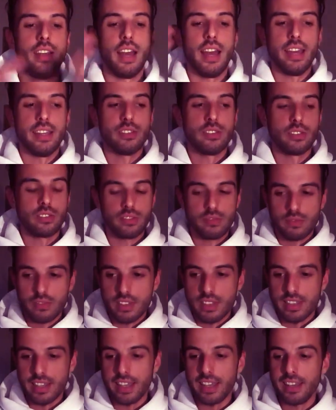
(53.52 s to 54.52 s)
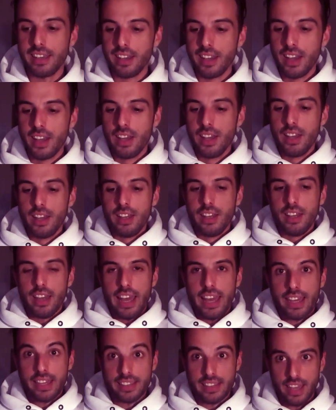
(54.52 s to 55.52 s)
I'd say,
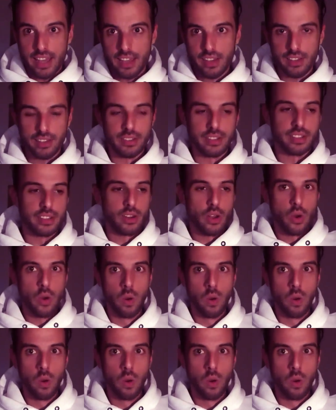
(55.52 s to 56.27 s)
exhale, like